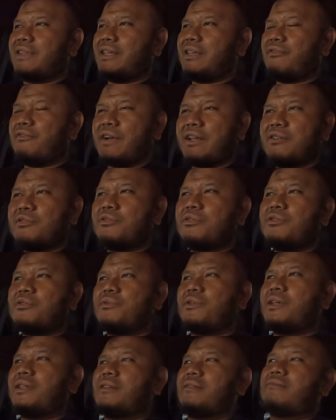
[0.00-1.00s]
if I don't
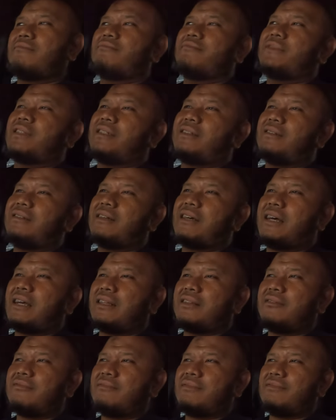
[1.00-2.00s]
do it,
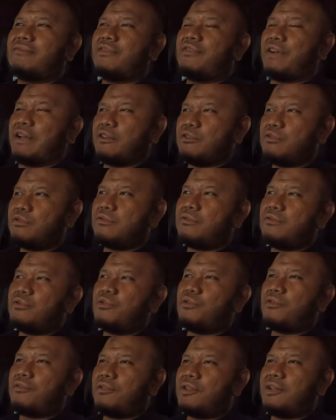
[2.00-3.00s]
if I don't
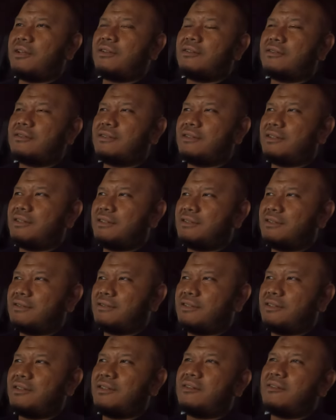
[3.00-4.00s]
do things,
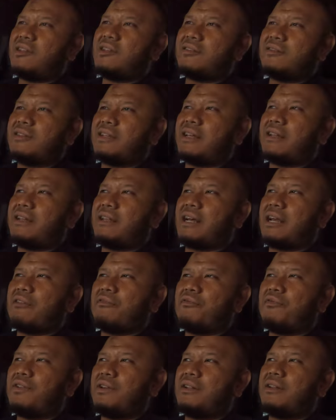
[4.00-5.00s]
certain things that I
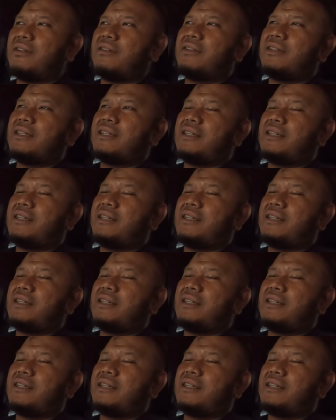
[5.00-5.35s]
feel